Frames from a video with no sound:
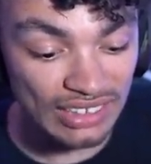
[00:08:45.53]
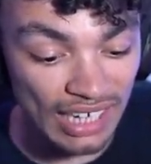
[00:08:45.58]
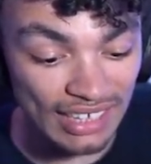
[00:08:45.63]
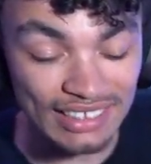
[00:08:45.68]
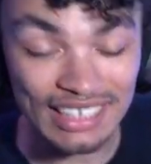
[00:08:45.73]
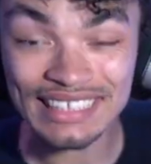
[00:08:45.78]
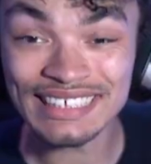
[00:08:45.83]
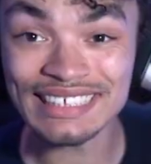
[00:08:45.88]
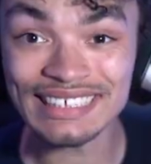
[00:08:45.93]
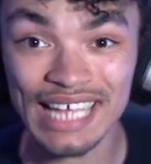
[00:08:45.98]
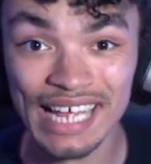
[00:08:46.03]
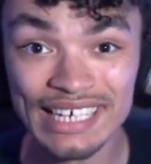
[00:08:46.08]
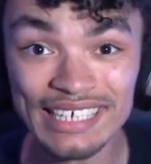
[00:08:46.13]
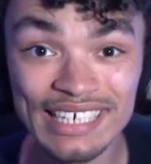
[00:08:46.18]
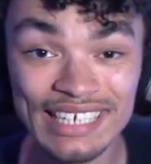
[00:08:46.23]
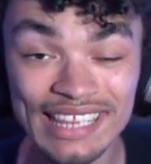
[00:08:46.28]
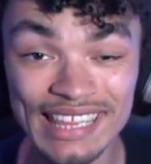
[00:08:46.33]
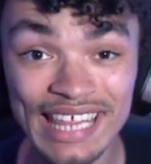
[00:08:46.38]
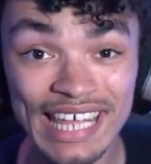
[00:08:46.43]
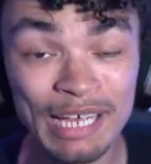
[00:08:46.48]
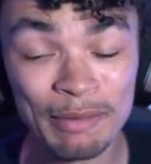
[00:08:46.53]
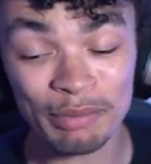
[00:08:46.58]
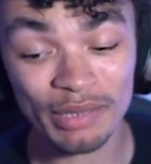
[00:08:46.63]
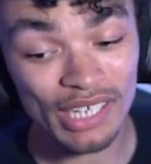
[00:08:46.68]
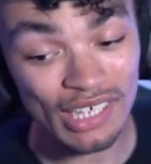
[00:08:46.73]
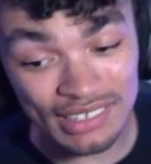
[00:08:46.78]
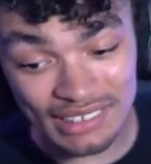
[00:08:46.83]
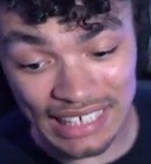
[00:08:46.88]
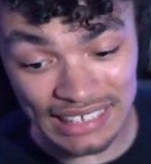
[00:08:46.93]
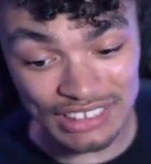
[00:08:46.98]
as a standard thing
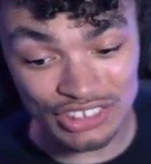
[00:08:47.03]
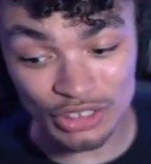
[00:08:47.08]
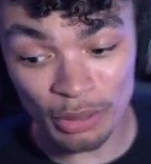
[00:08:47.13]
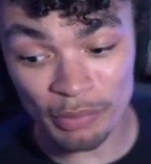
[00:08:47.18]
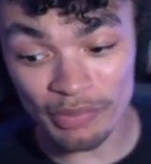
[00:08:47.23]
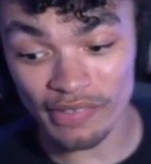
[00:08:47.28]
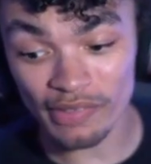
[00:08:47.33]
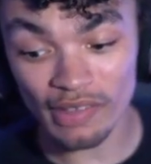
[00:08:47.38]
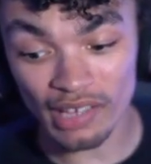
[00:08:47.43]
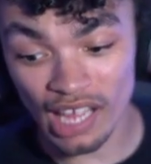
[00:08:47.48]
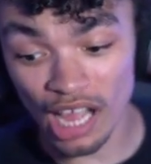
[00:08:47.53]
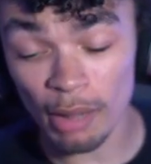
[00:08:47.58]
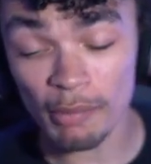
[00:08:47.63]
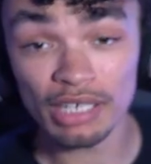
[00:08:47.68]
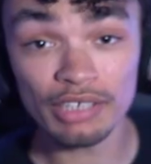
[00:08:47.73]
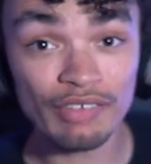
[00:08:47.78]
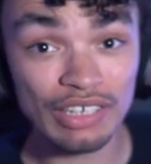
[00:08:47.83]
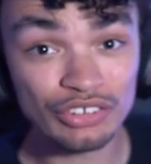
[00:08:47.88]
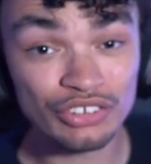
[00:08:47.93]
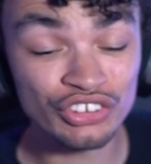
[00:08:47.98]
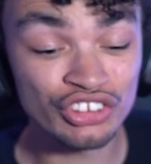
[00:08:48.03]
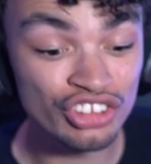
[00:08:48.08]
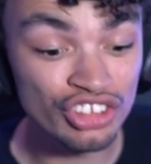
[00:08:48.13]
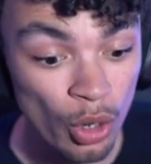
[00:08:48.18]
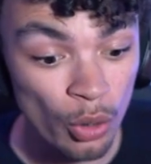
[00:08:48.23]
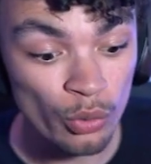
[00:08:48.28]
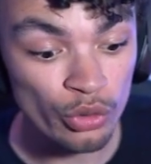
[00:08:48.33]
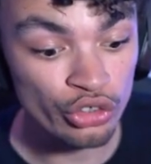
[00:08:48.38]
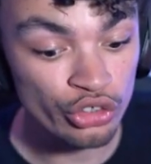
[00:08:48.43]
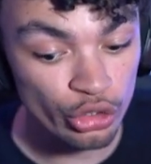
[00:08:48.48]
because that's something that car manufacturers
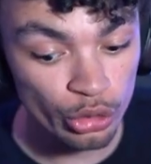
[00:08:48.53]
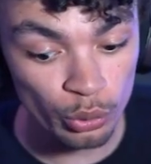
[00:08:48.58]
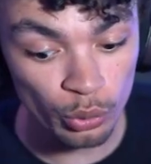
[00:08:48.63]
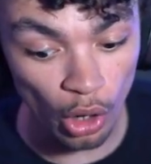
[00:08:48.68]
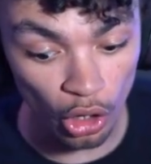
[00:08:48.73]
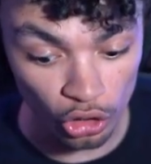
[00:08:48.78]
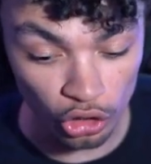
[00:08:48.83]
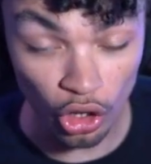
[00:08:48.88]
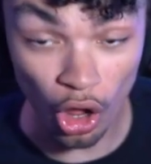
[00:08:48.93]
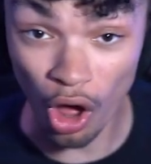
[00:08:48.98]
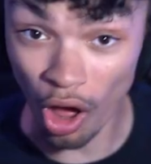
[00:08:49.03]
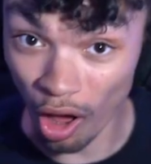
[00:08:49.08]
don't do a lot